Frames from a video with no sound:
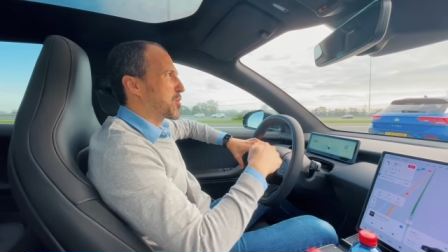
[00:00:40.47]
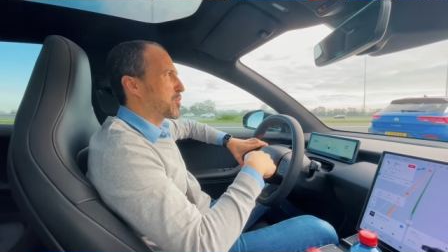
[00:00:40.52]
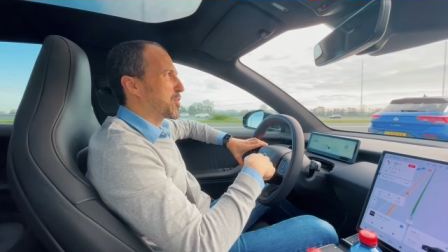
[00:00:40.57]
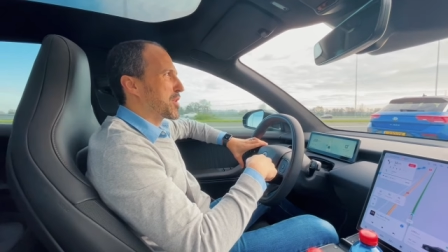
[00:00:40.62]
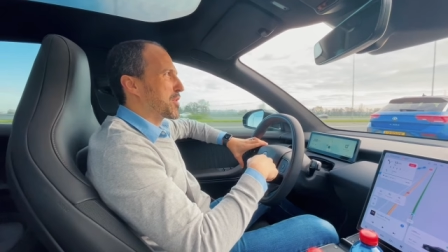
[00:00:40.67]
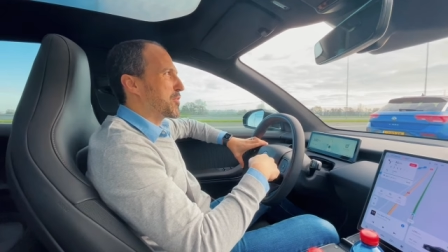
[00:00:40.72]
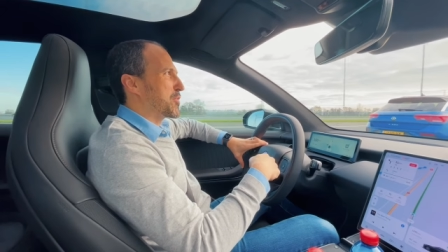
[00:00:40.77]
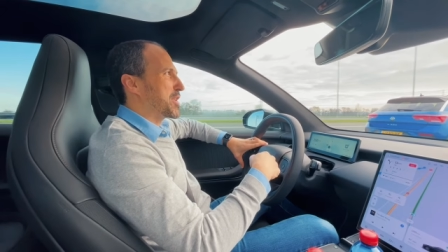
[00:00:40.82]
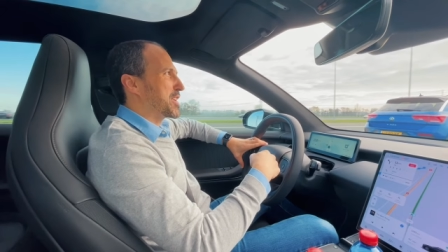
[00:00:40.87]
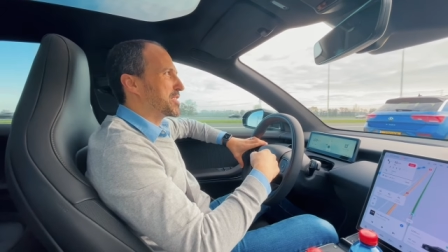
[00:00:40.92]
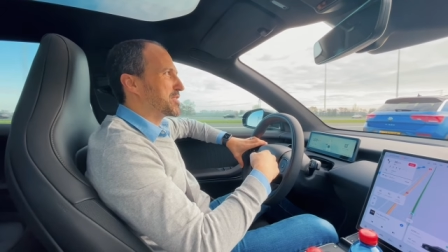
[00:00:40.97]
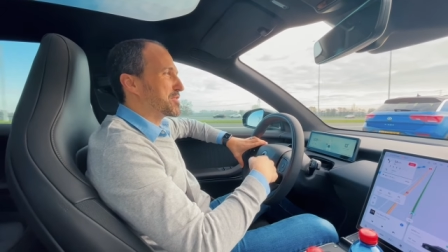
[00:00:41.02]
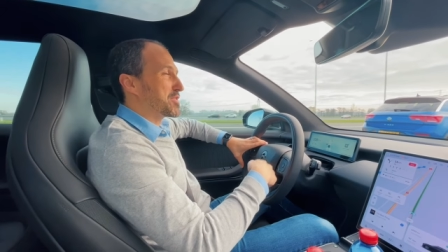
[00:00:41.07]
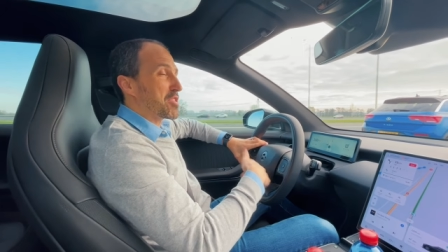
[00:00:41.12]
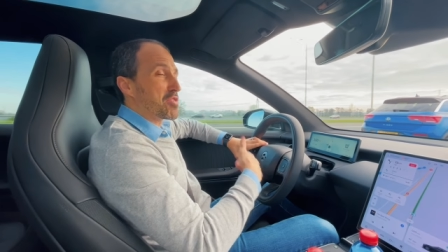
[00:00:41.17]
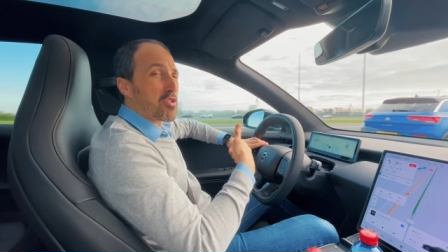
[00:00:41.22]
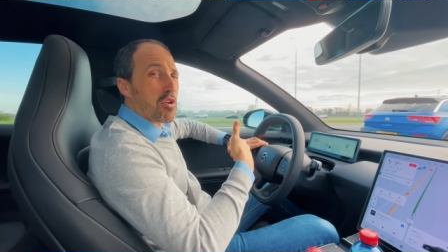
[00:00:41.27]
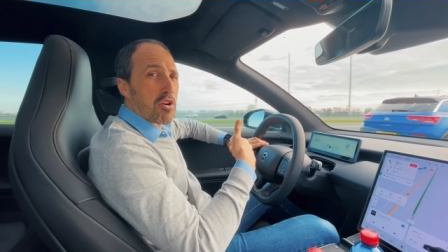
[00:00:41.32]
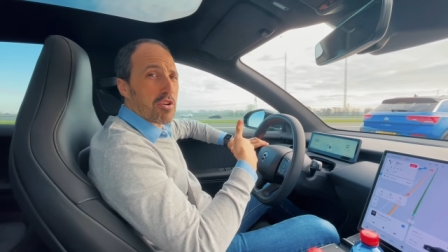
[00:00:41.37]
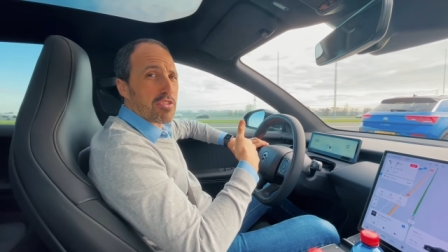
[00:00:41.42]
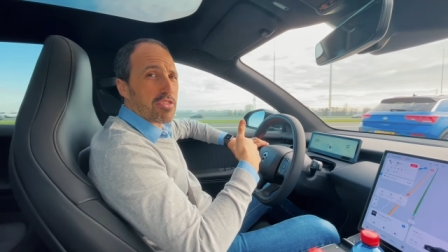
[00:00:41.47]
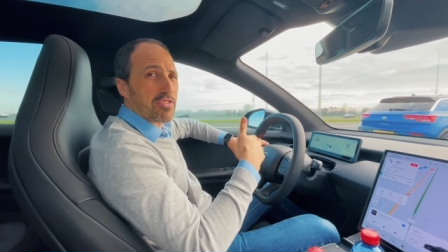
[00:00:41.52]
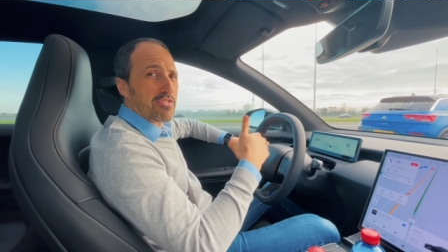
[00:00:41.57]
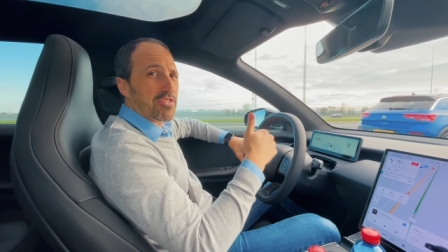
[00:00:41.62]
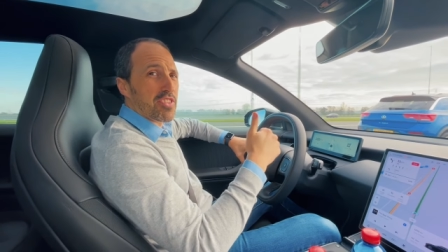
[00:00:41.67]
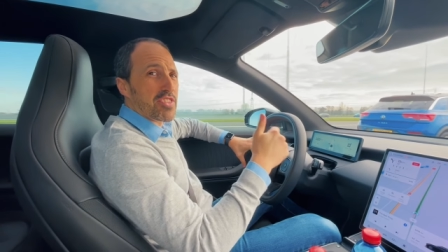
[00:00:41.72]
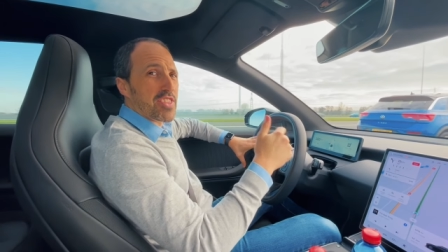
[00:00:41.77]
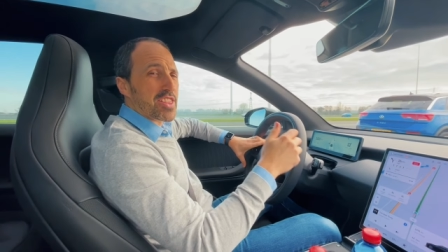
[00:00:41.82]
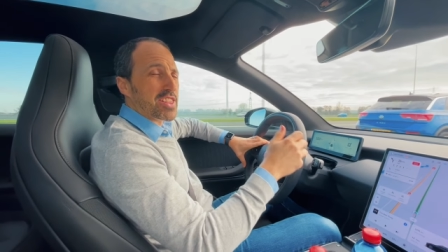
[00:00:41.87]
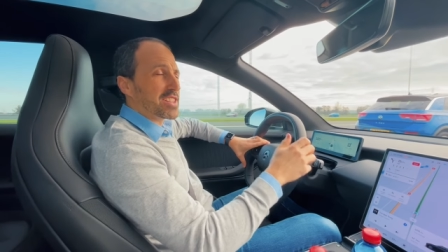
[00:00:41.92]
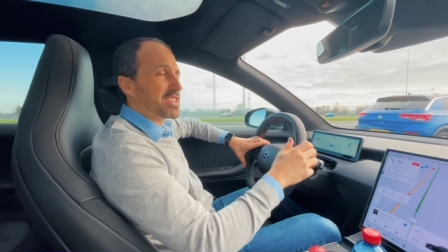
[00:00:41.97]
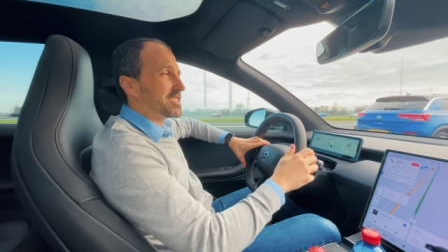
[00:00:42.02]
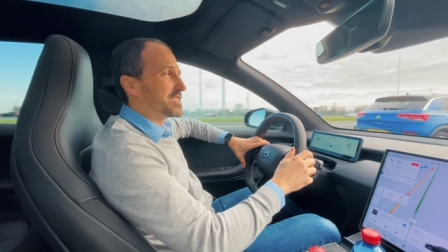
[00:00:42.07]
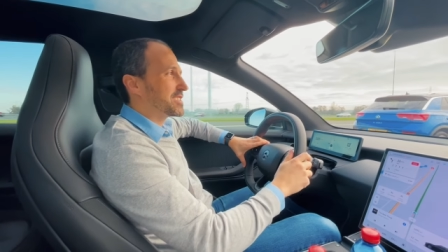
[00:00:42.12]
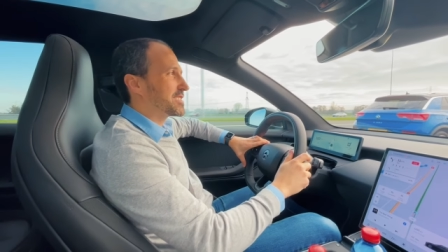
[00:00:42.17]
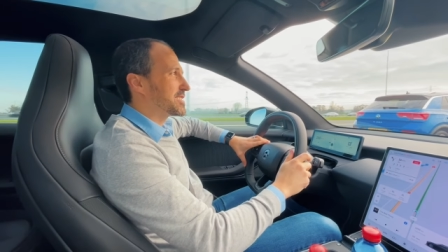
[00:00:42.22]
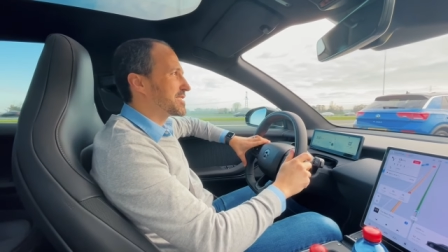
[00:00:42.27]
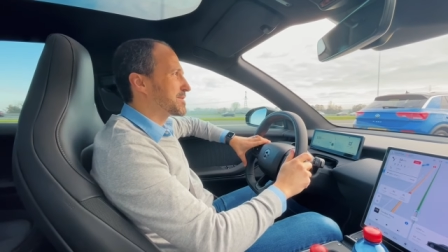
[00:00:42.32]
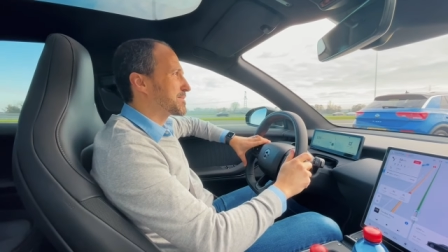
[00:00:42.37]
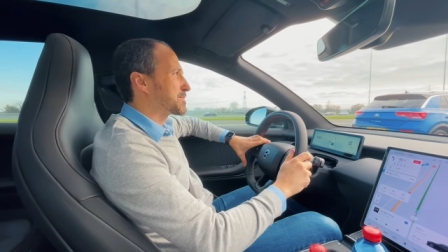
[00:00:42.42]
We went to the north of the
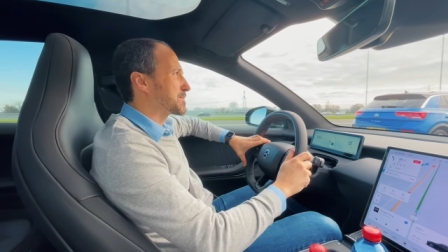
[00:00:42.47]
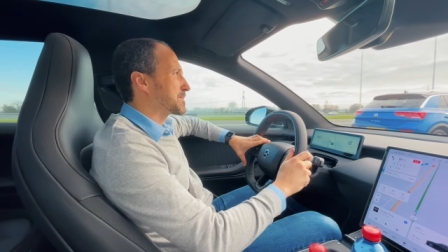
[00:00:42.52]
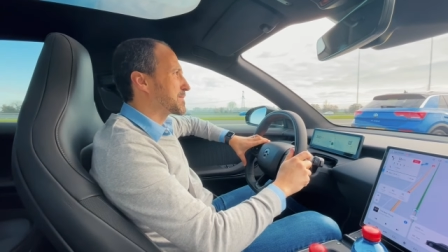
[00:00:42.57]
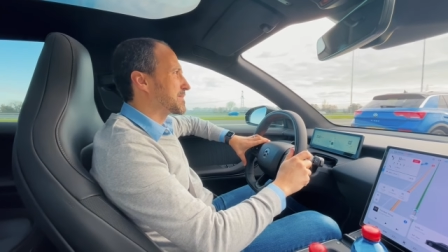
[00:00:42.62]
Netherlands